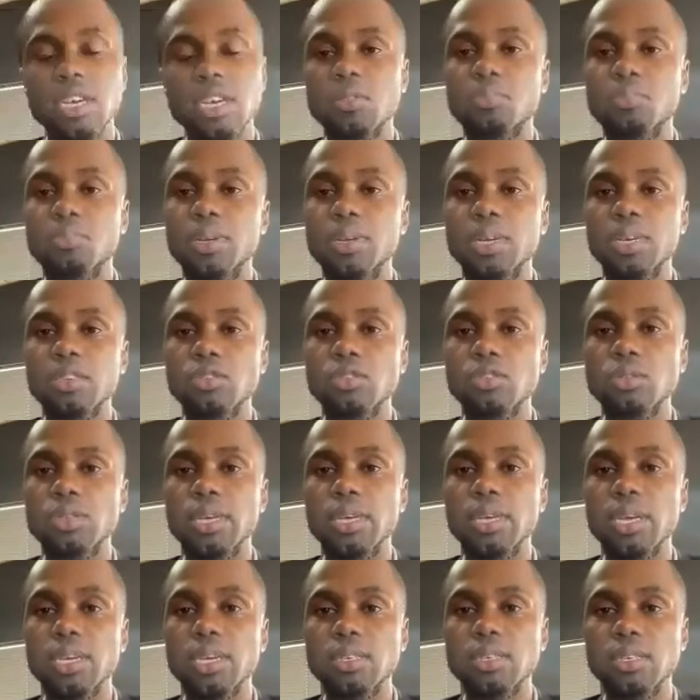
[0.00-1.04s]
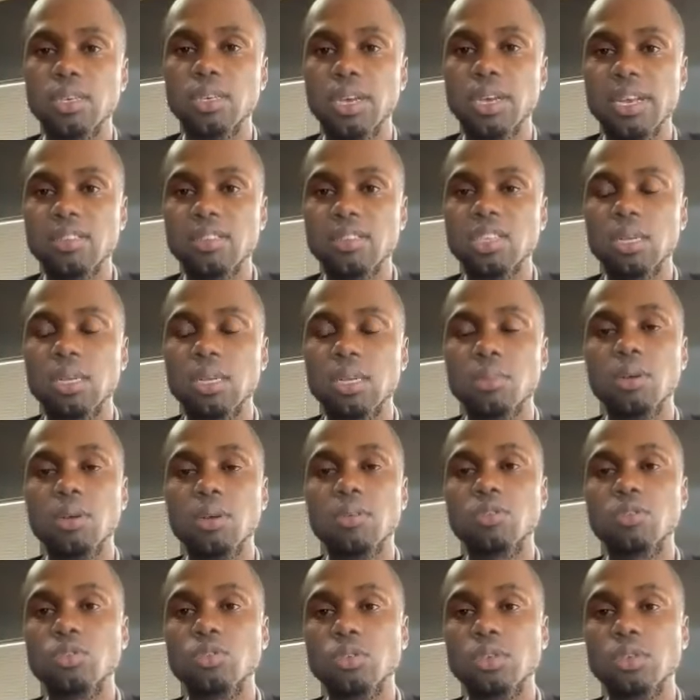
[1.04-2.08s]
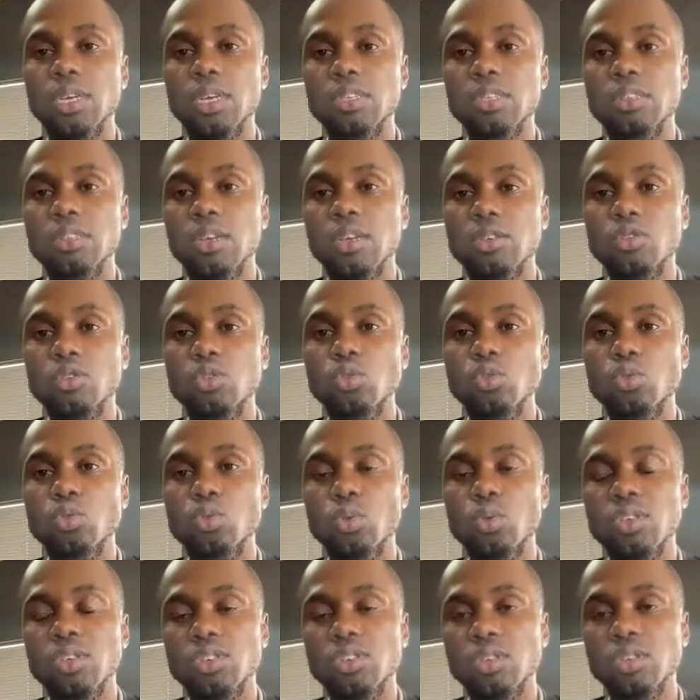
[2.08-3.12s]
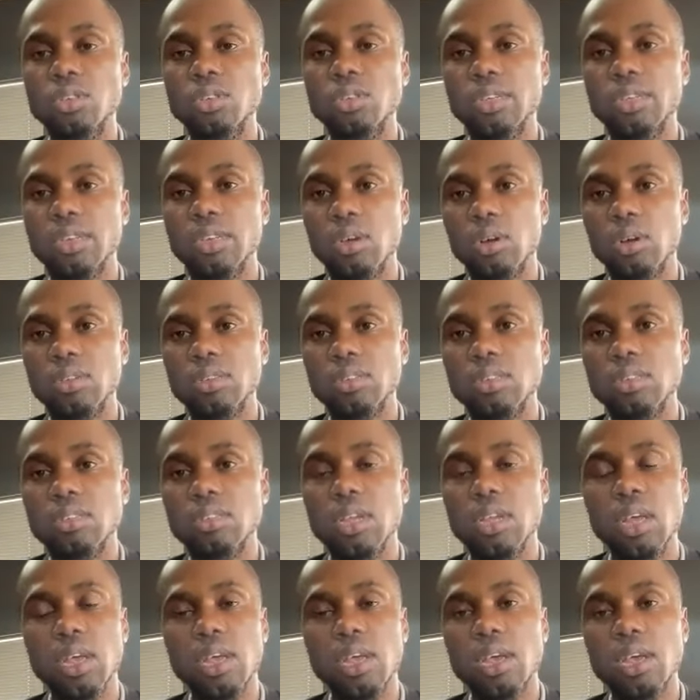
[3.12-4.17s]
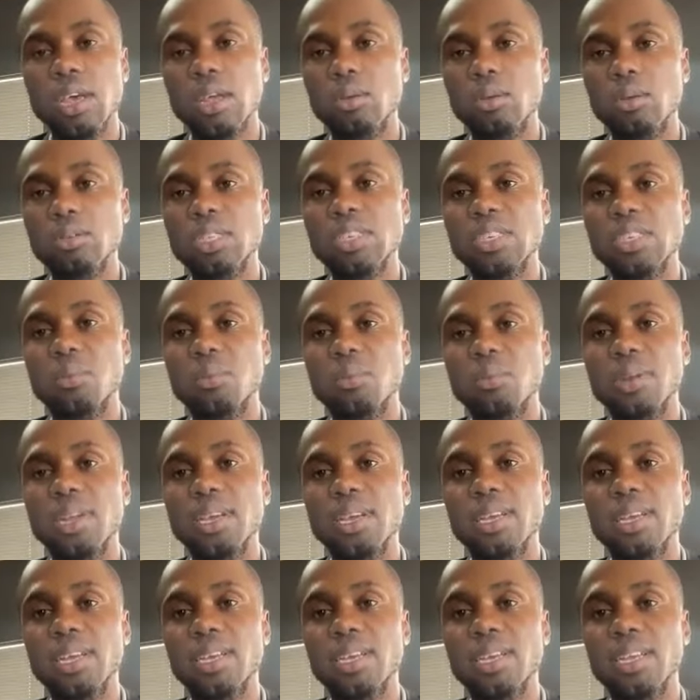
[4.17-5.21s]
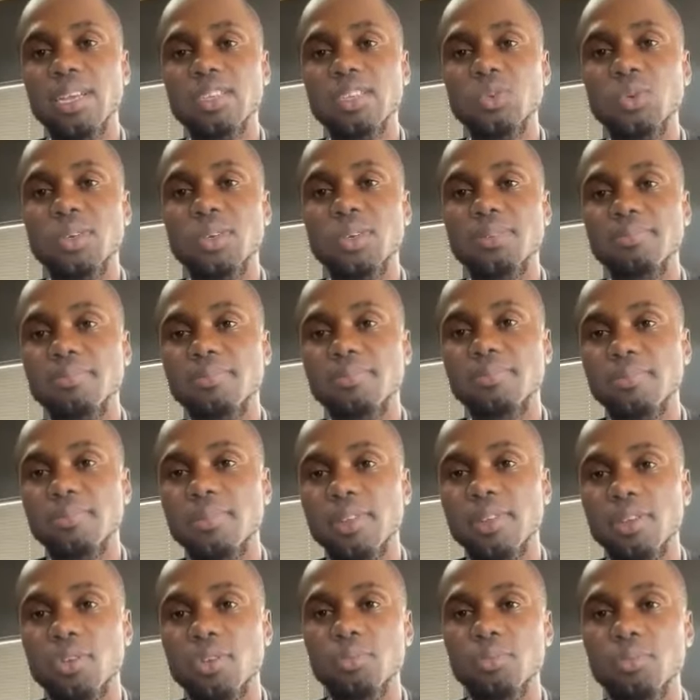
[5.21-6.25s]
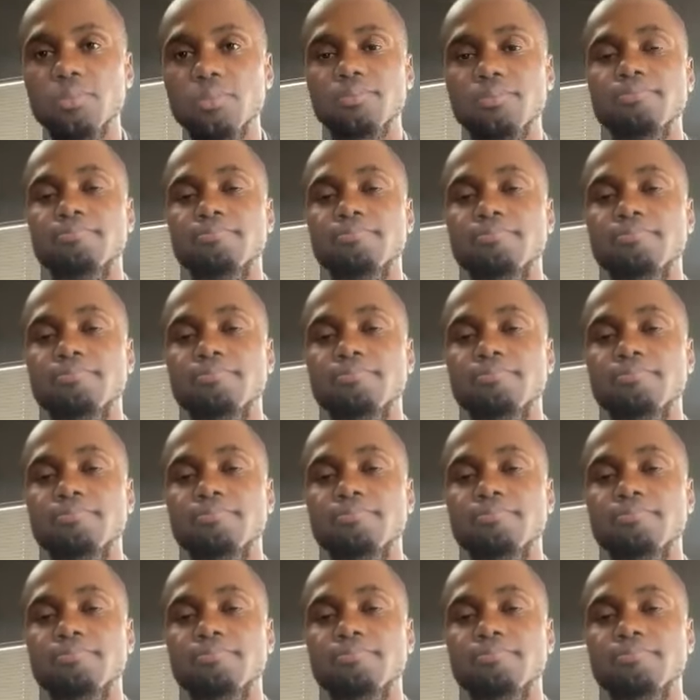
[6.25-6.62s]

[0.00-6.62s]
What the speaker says: does bring us to the end, ladies and gentlemen, of today's two questions and answers. And we'll see everybody again next week. Thank you.